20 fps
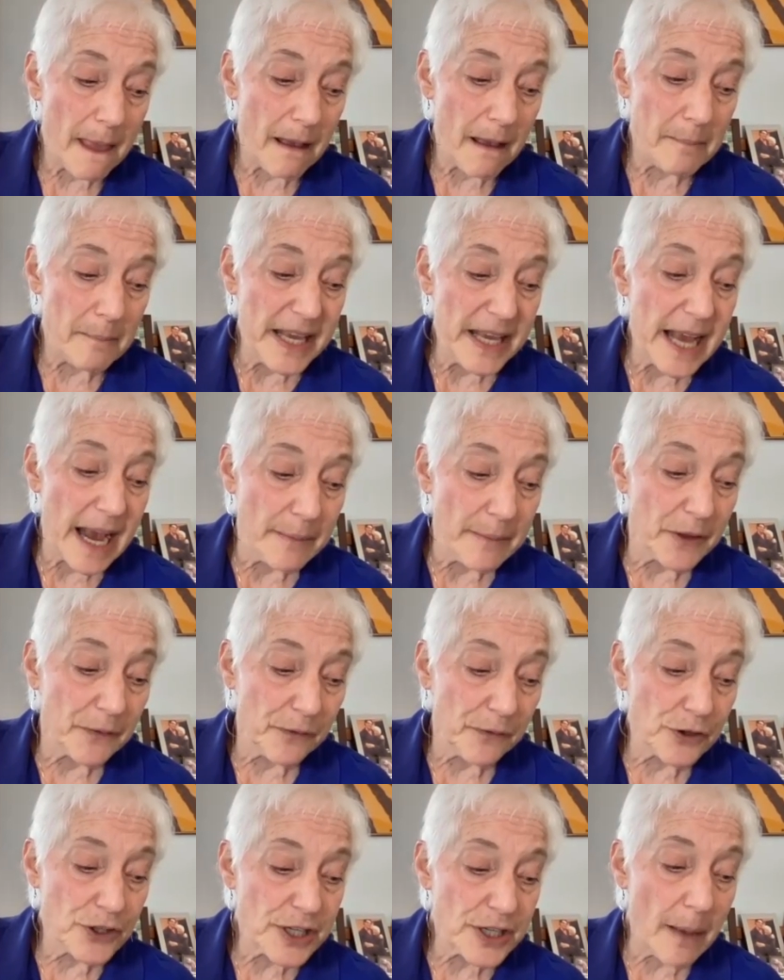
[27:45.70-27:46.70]
became the
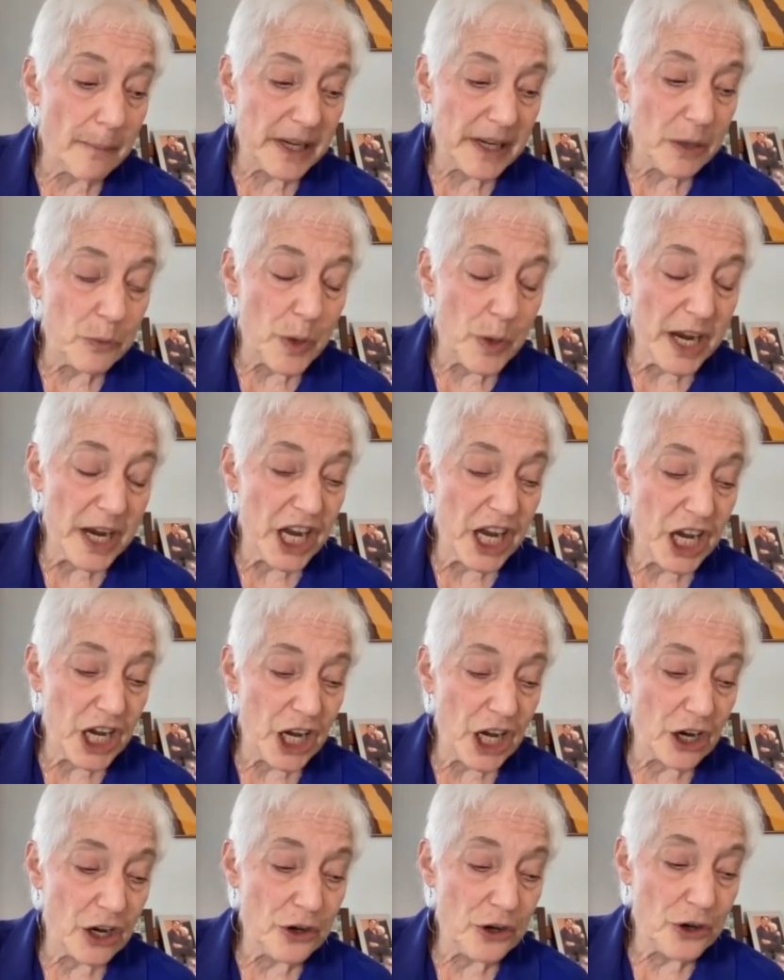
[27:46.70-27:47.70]
first company we
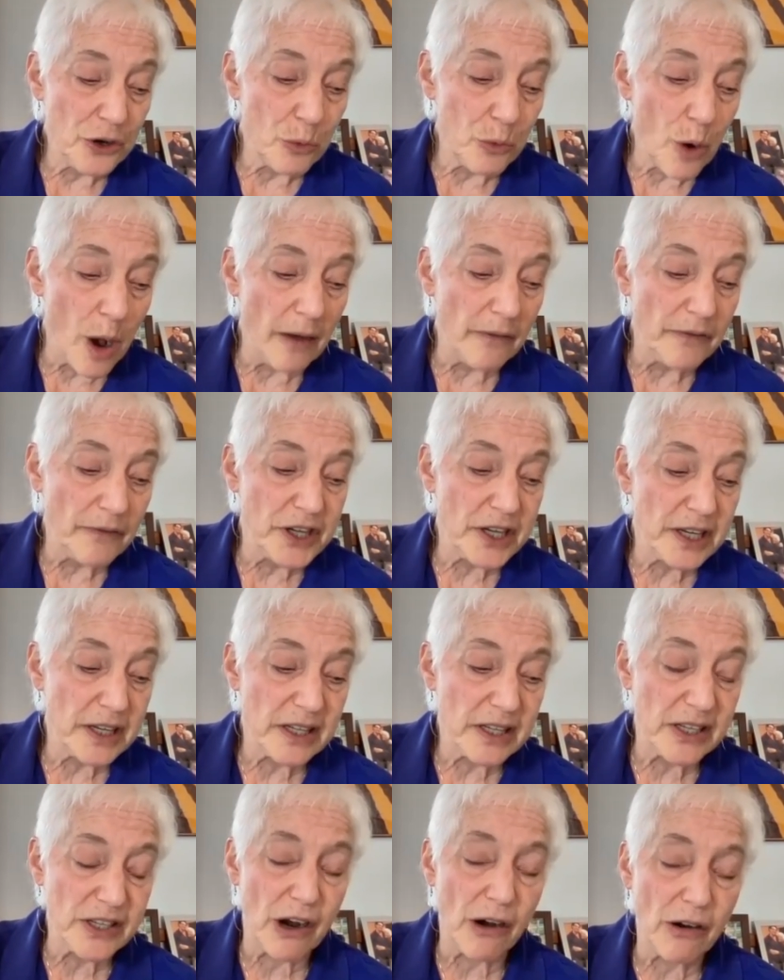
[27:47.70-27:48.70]
knew of to
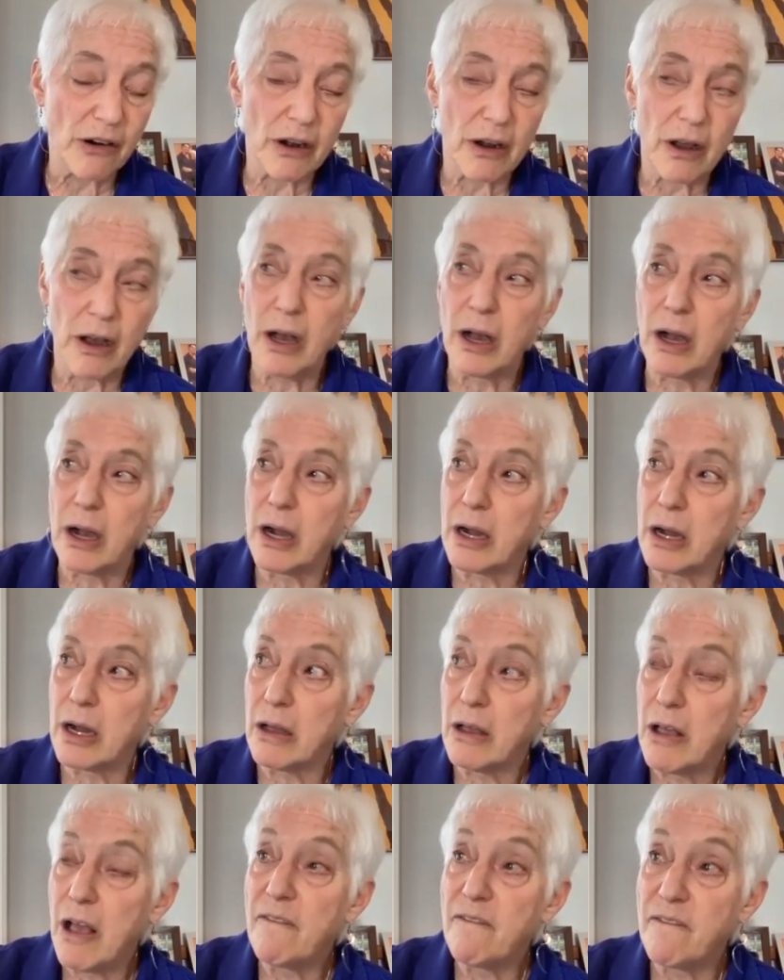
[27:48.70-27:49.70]
start a
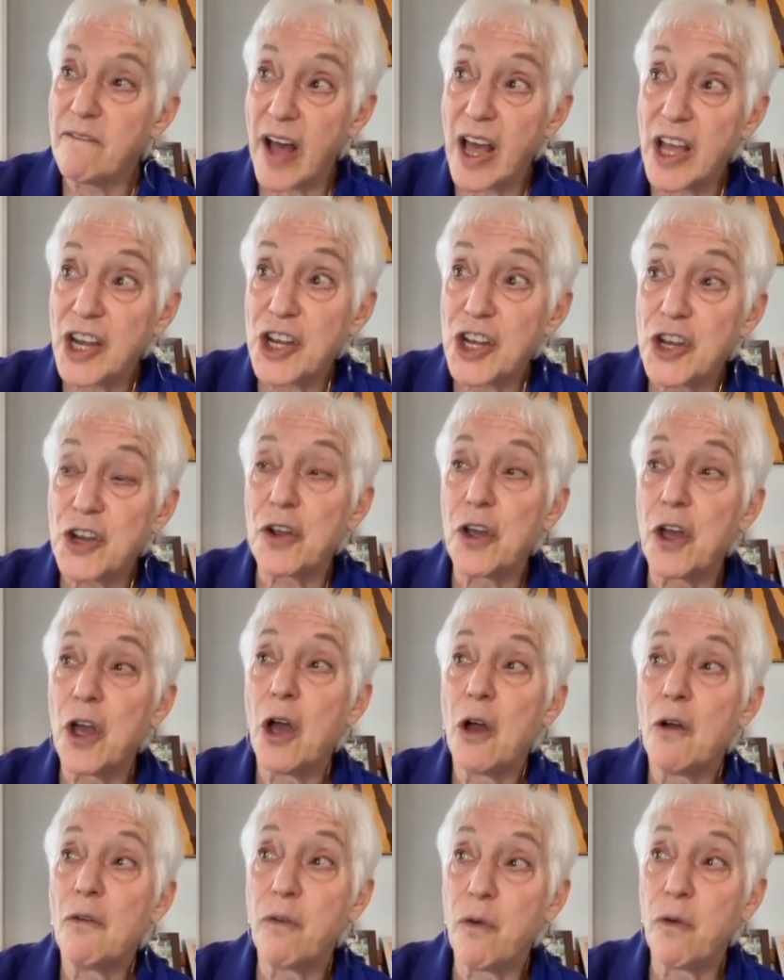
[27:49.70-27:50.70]
fund
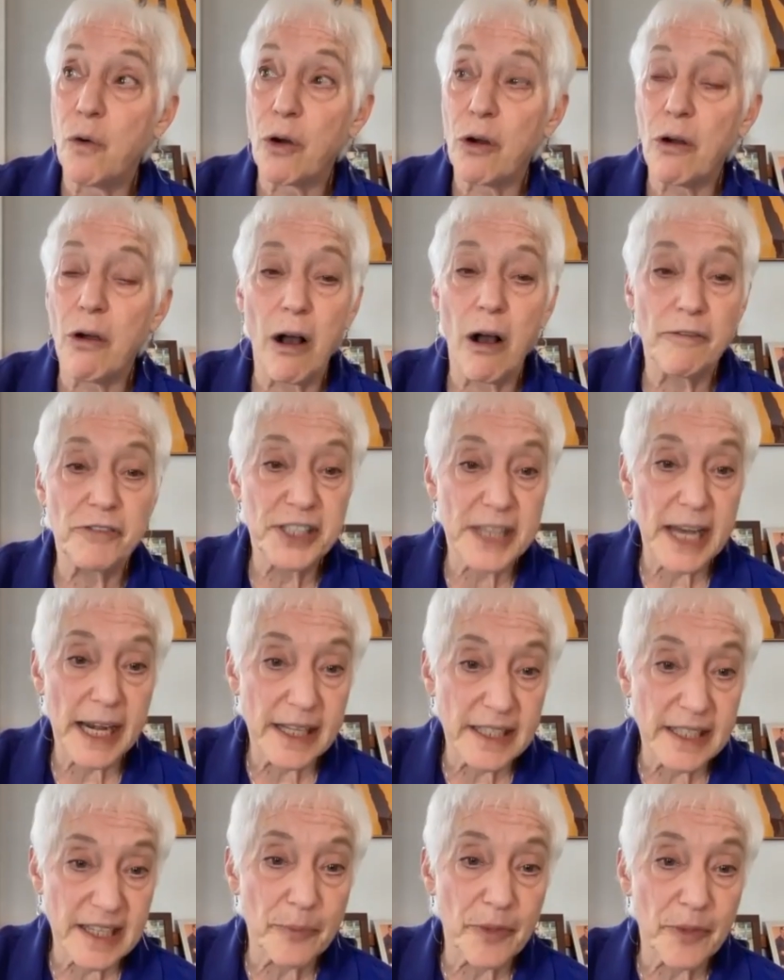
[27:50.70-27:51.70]
for offsetting
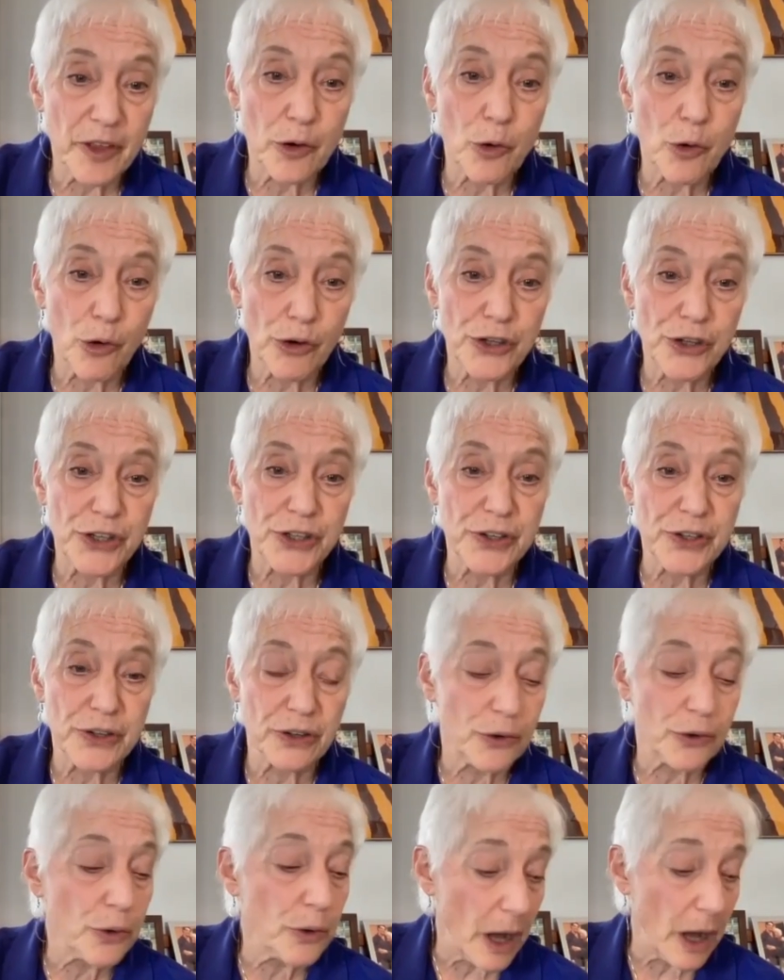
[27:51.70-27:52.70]
some of the
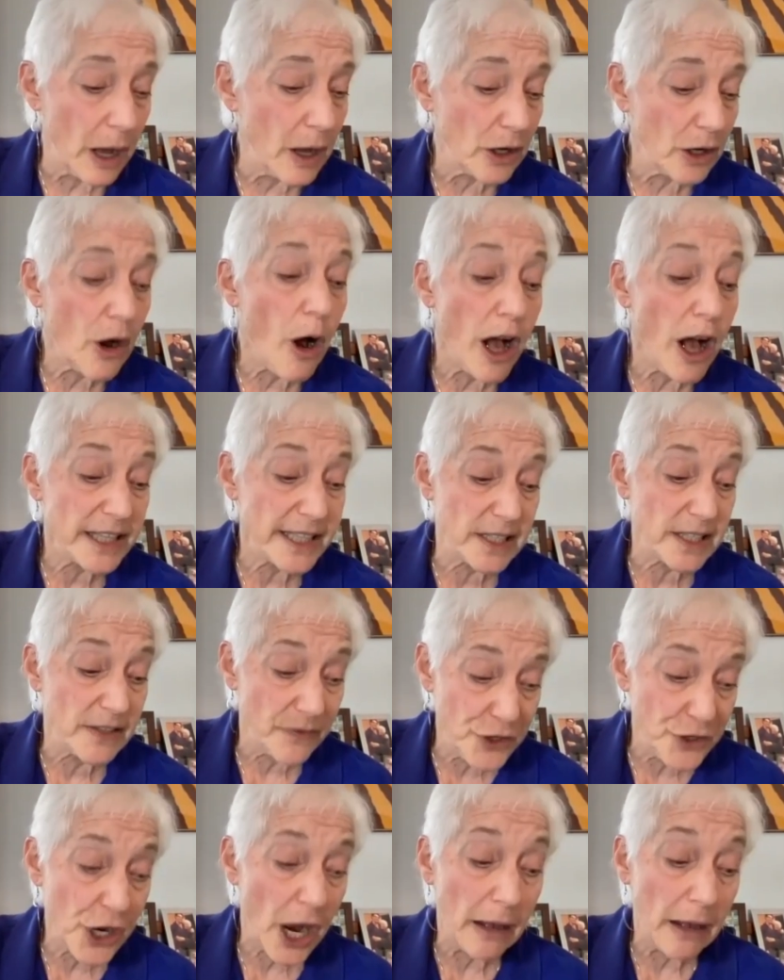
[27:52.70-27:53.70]
costs of
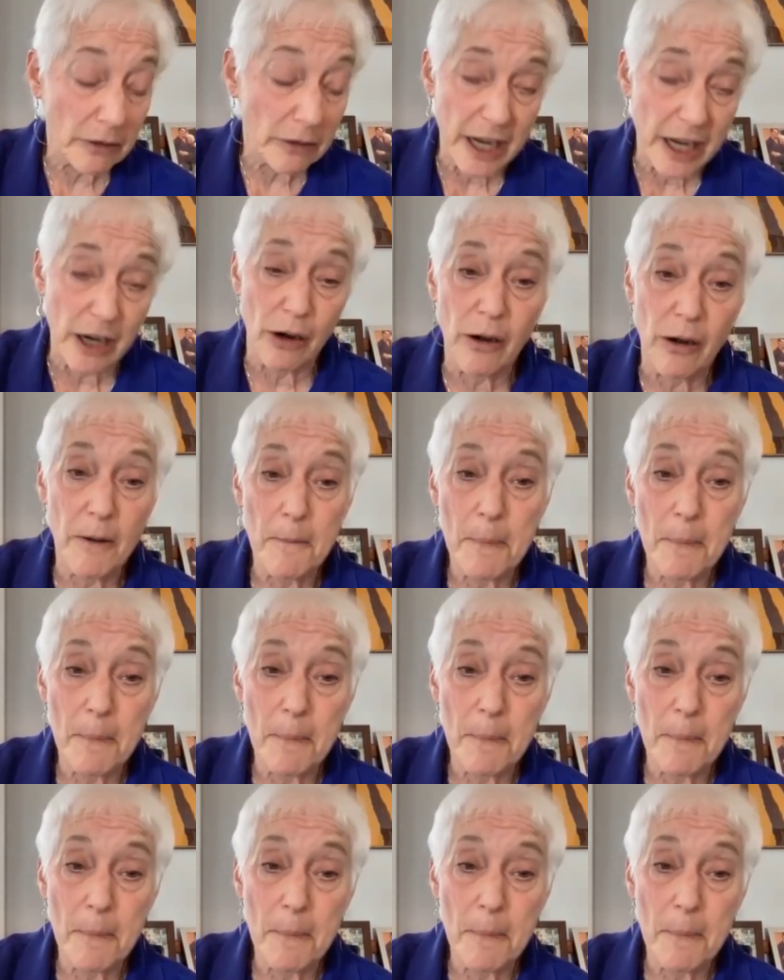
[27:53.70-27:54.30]
childcare,